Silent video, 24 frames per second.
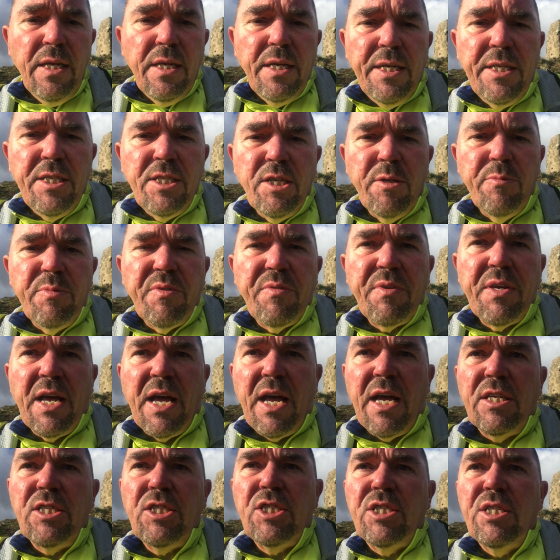In terms of
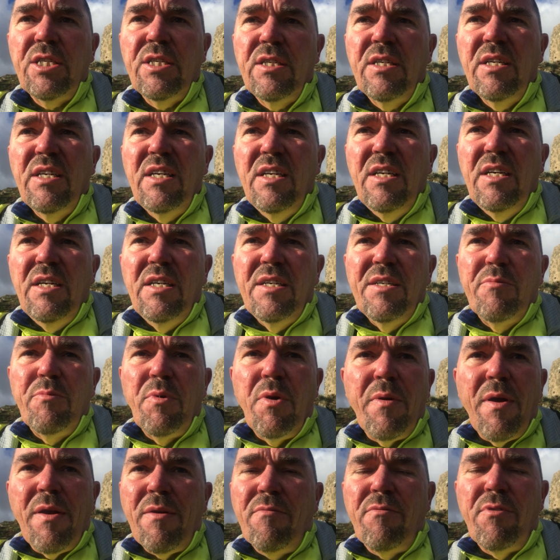cash,
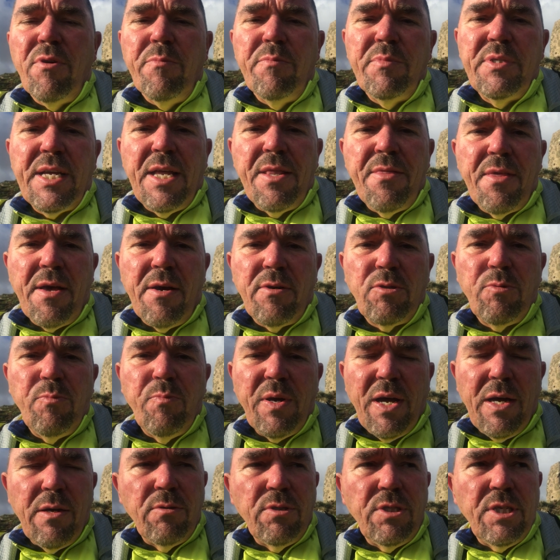we went from
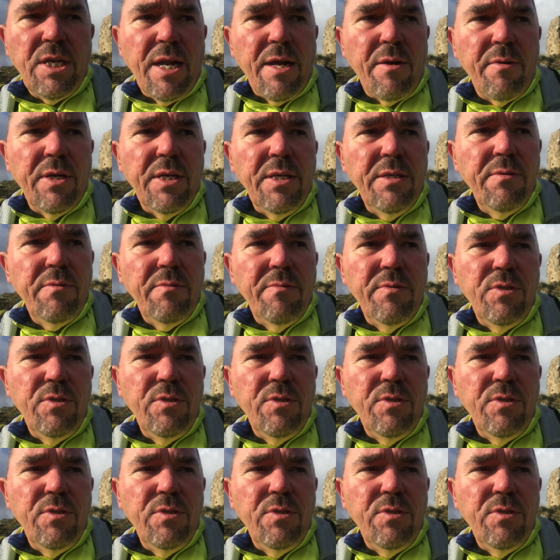£10,000 in our